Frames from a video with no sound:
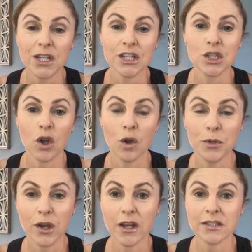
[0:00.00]
So I hope
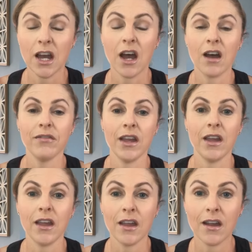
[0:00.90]
you guys have
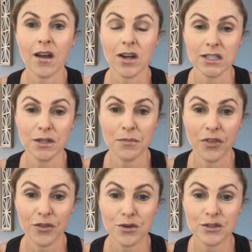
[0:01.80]
a awesome
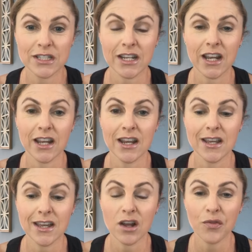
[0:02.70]
Thursday.
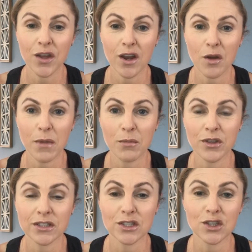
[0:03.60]
Get out there, remember,
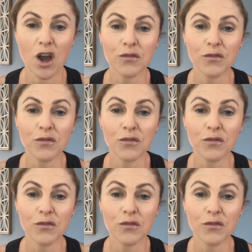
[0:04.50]
this is Thoughtful